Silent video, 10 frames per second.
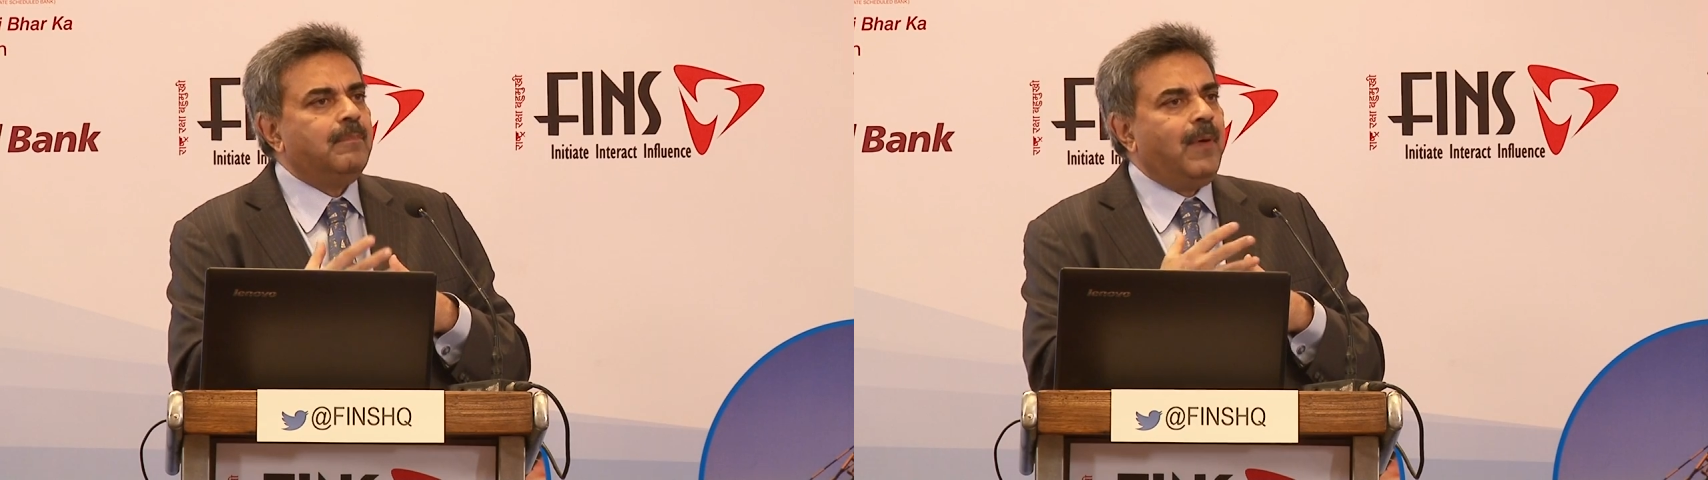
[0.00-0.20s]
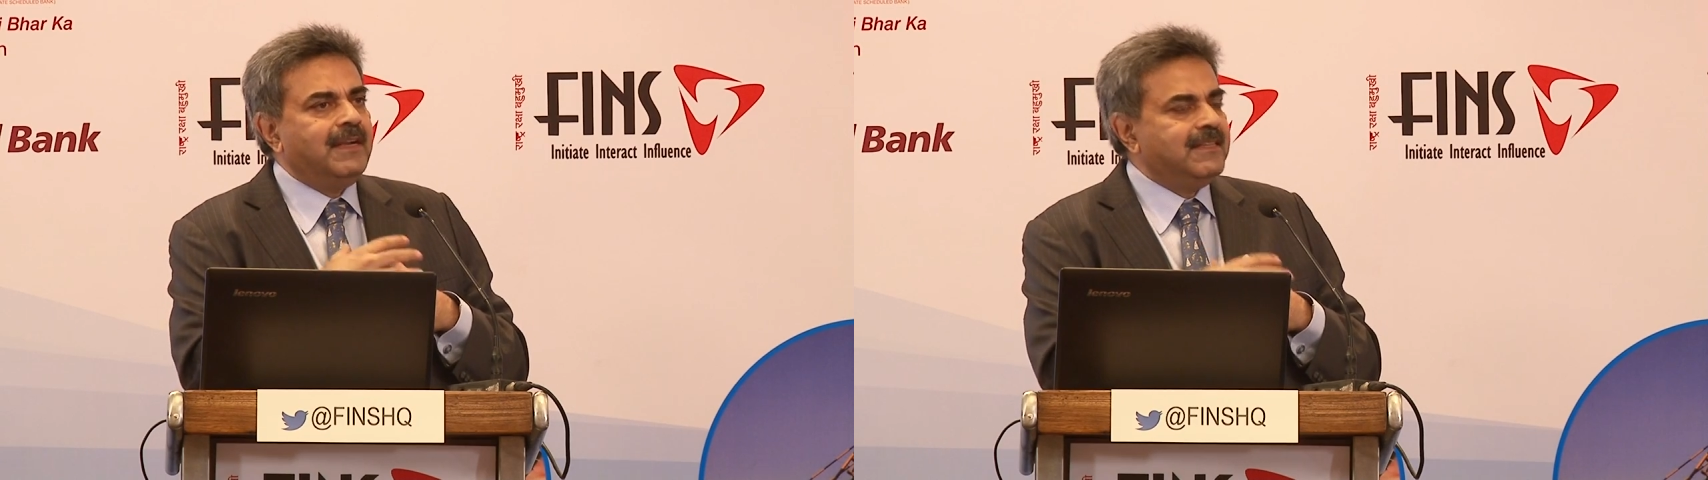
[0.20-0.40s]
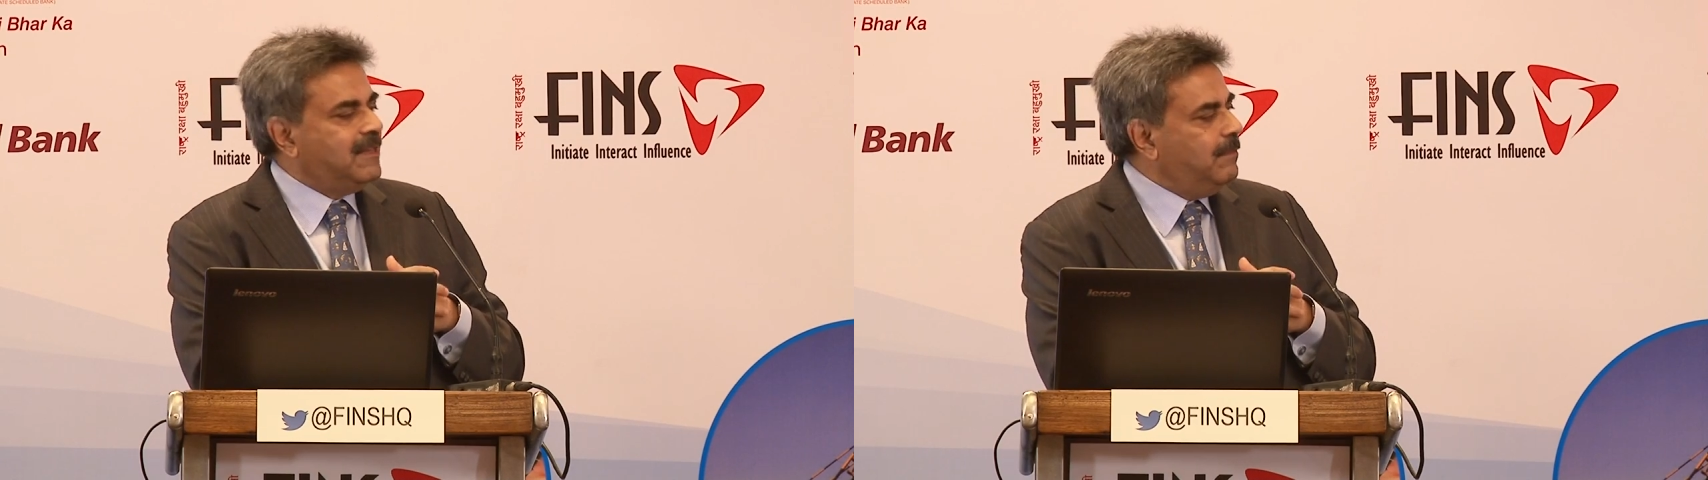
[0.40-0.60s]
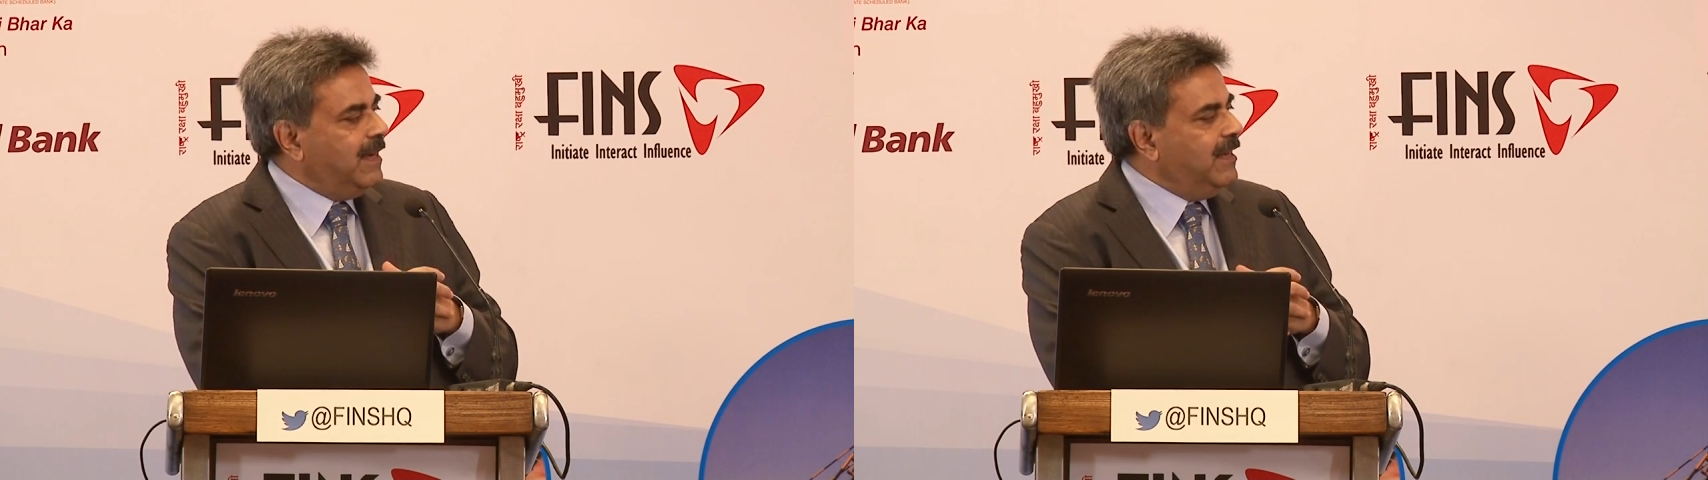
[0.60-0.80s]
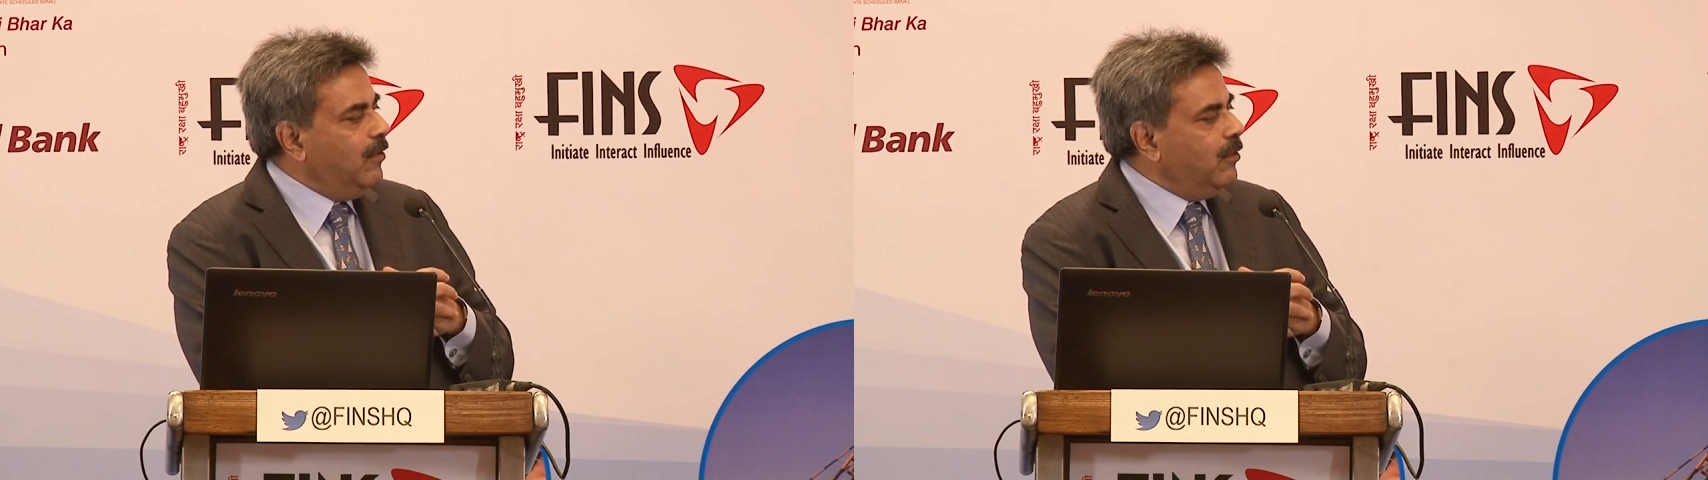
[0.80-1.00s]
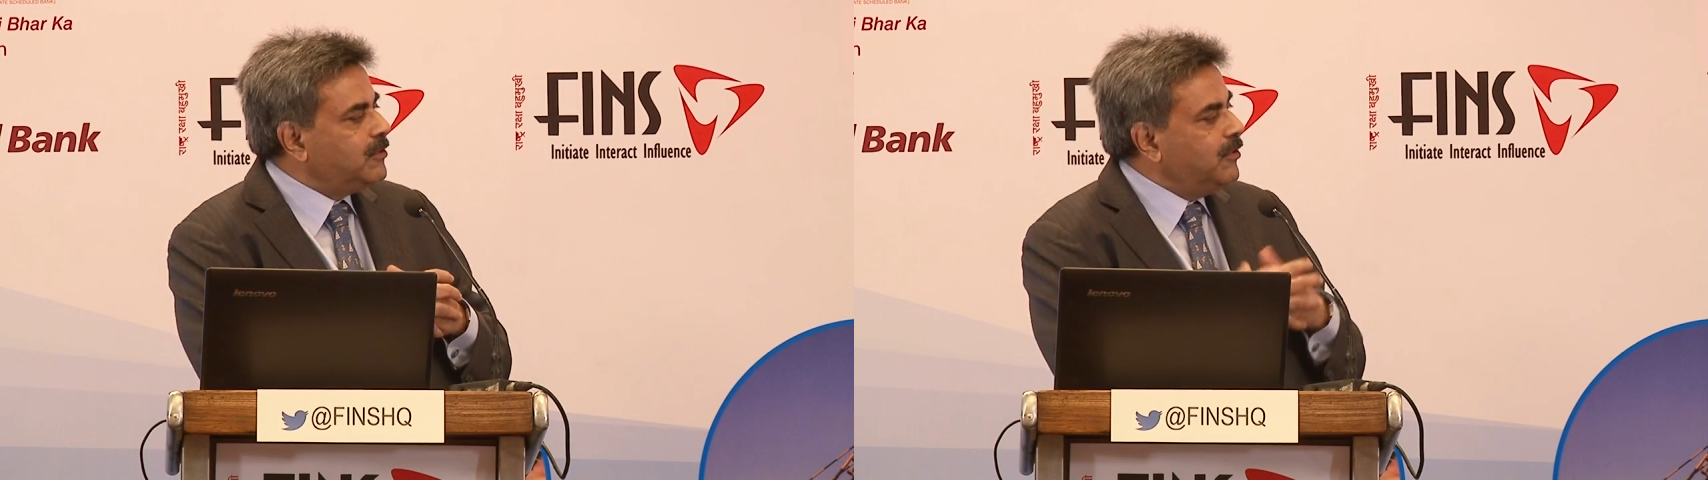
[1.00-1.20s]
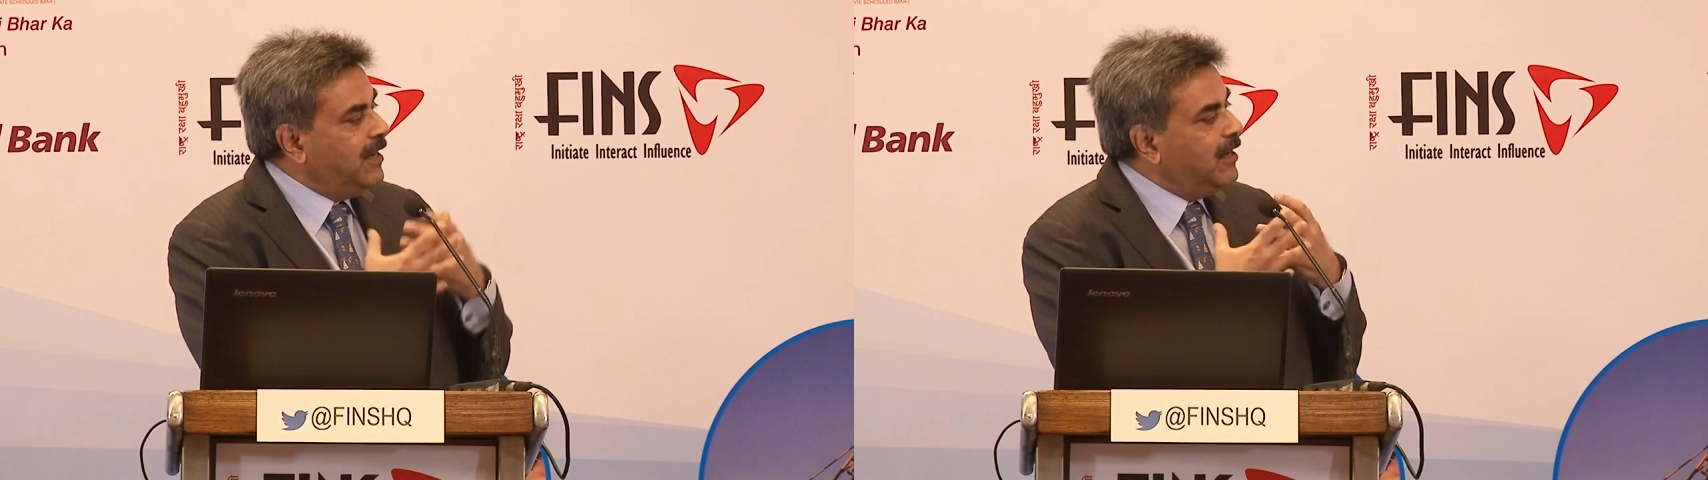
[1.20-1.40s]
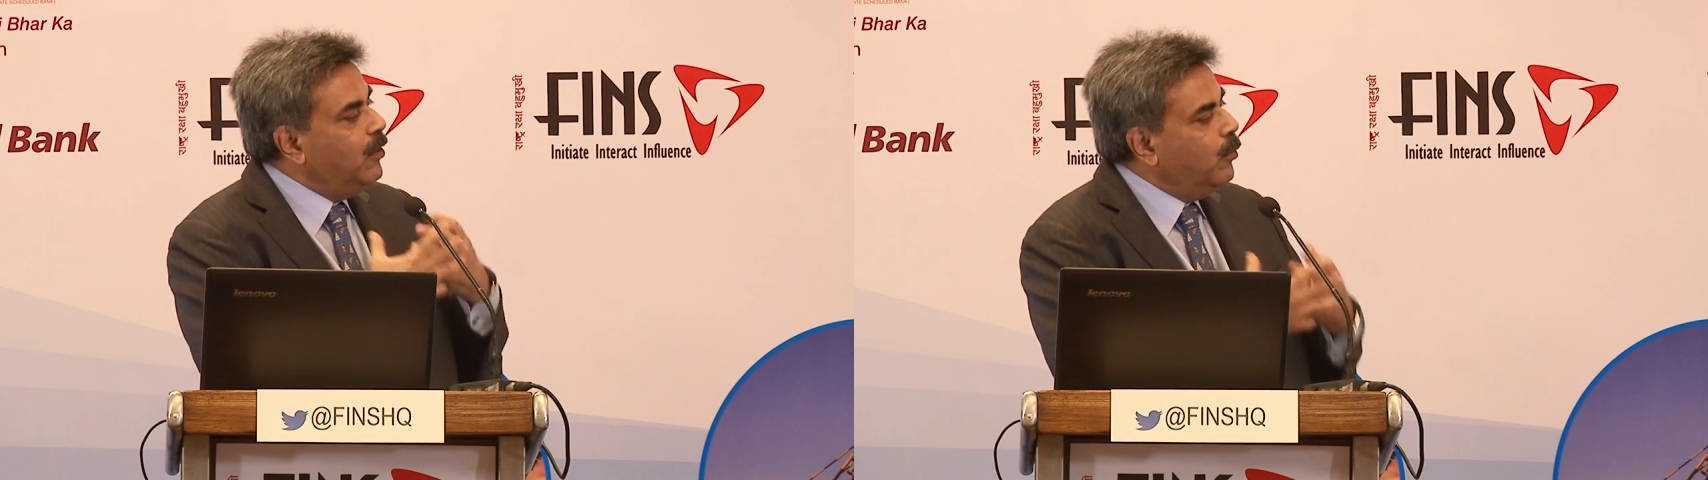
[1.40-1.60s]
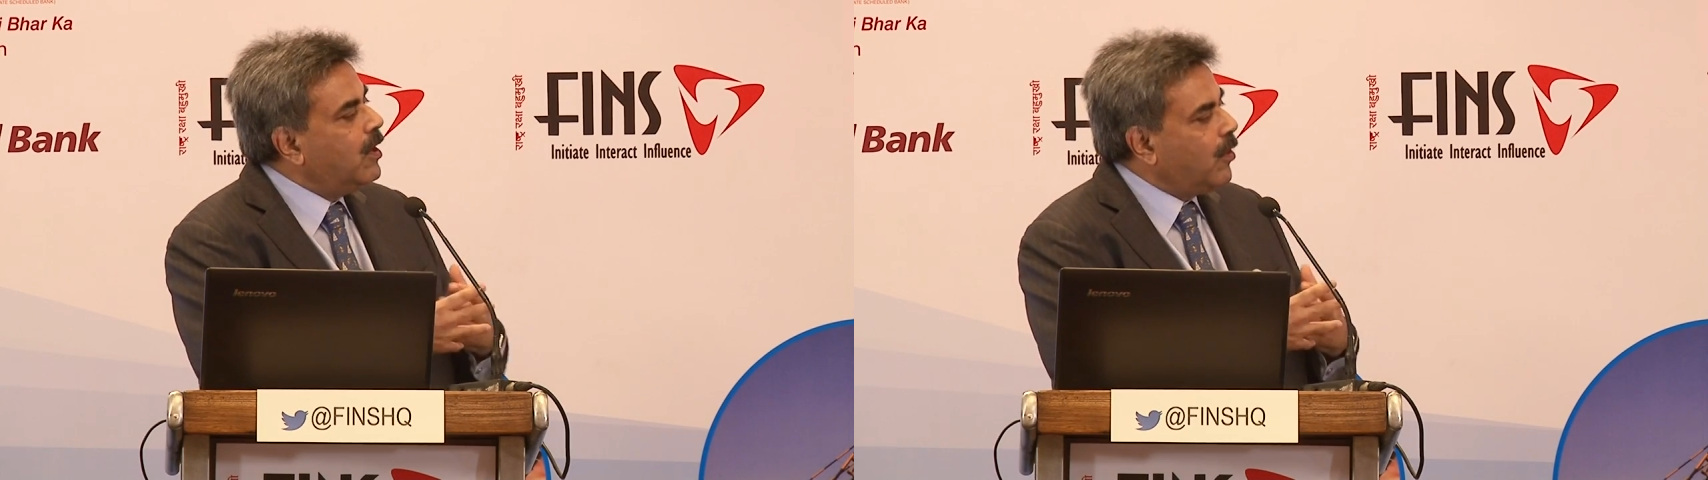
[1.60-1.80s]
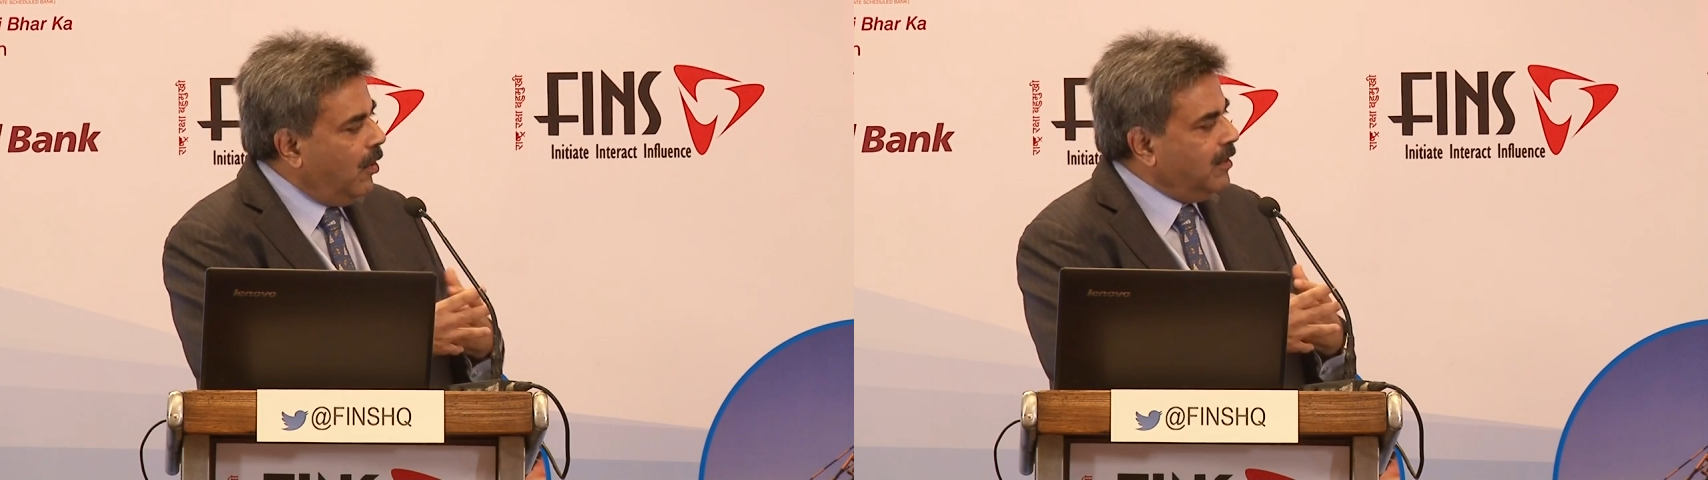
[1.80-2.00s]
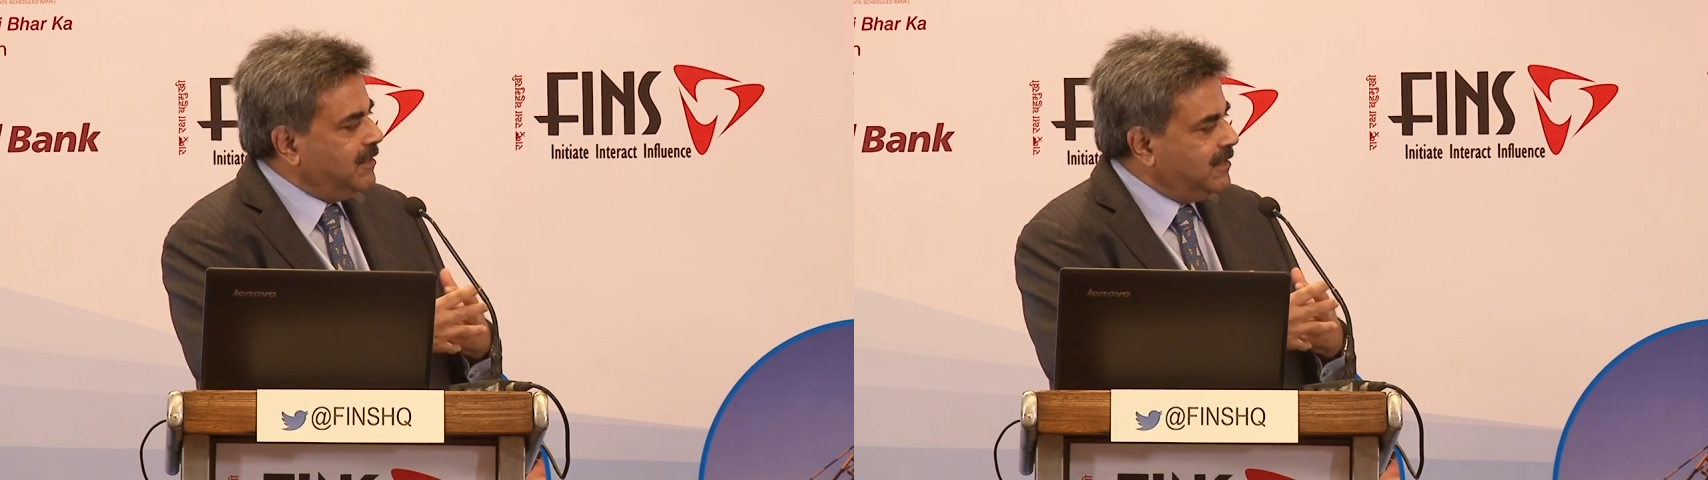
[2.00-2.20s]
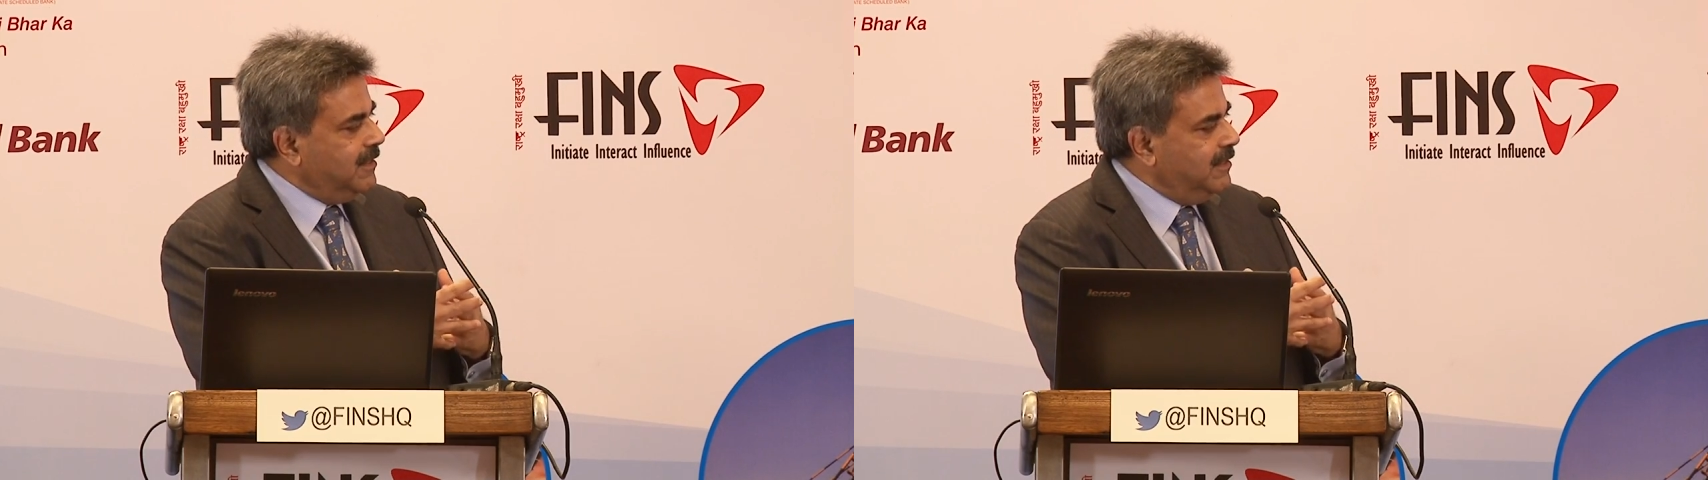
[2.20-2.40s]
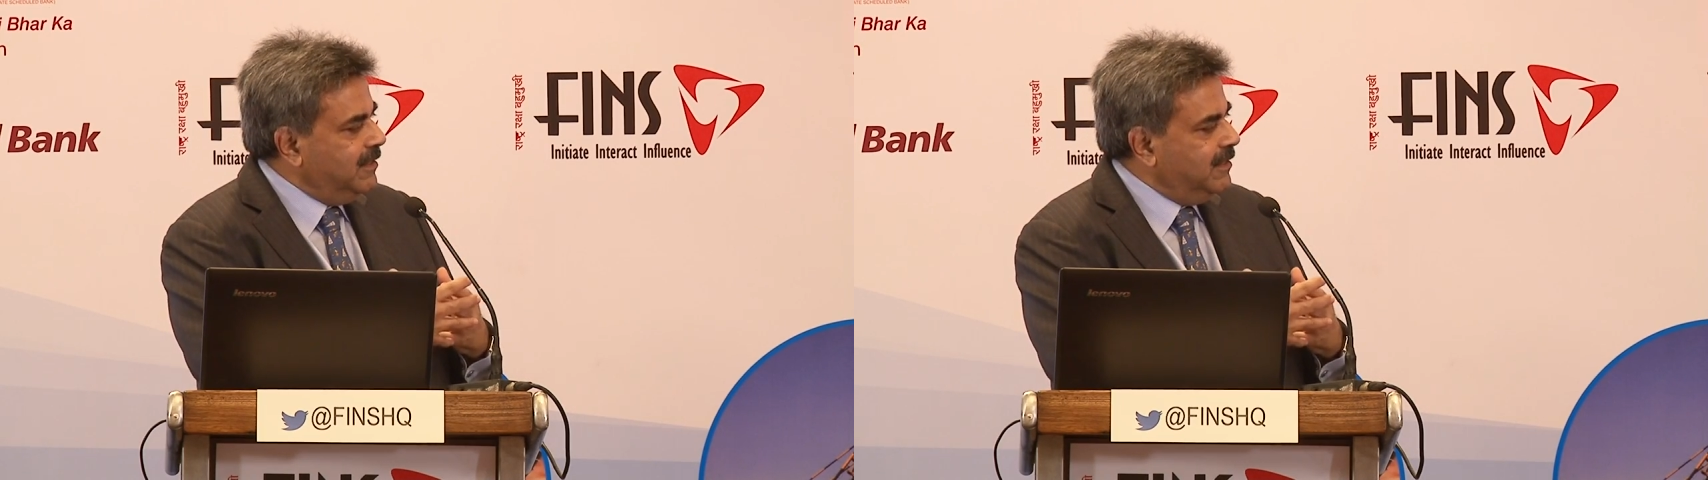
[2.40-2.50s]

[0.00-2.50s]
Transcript: participating also get a lower cost.